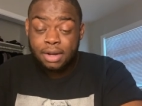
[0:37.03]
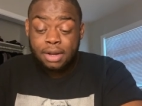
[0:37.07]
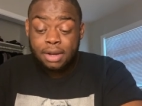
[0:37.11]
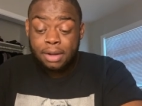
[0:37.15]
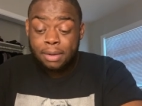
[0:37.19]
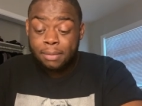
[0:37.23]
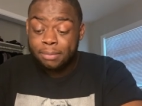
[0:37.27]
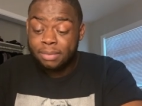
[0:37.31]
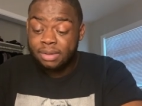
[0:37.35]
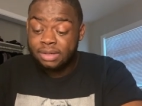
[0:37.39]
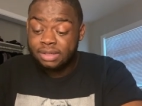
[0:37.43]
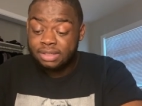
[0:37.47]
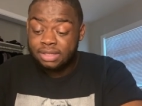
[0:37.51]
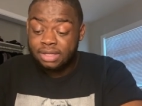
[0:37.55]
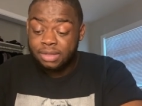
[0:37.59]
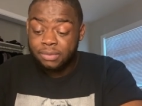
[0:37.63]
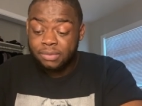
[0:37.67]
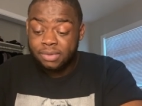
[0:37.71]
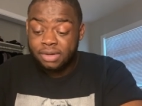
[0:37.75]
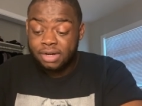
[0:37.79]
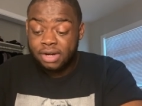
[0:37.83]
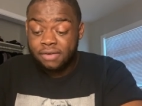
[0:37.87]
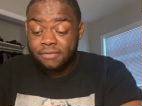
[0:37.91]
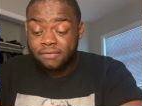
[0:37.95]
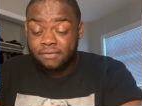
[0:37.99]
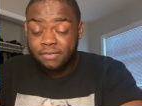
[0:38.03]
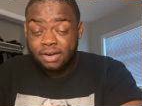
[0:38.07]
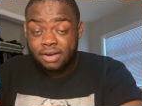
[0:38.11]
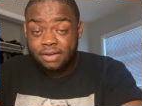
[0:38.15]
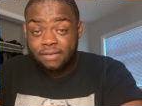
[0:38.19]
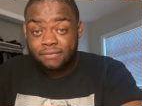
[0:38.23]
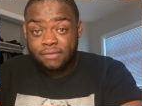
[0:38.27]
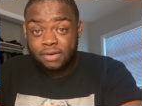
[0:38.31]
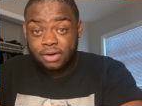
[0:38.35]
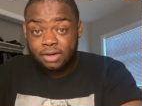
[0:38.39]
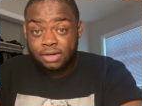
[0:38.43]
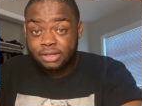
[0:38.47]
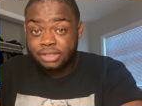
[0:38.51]
but then when her friend
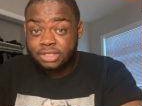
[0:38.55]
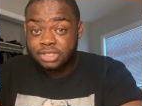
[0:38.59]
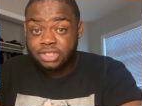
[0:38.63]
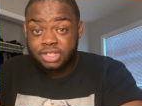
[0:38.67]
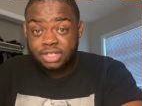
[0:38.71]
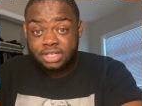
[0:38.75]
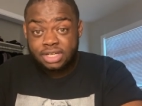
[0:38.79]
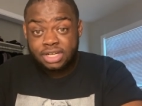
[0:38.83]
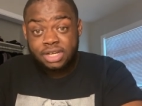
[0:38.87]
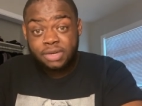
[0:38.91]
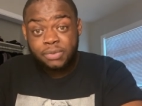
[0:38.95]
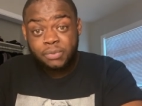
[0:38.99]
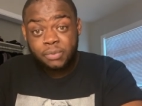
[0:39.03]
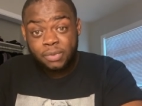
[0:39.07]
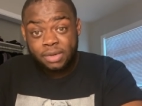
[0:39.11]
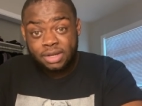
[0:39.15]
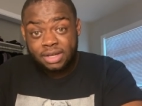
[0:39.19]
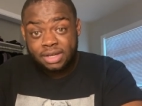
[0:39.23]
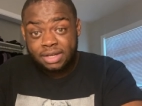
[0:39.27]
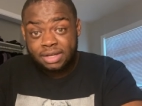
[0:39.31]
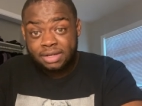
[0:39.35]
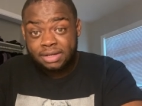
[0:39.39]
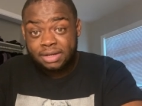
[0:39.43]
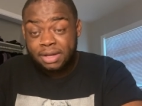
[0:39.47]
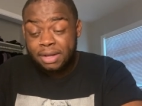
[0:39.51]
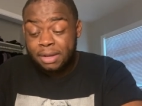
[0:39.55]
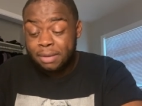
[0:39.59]
fought her, she did win,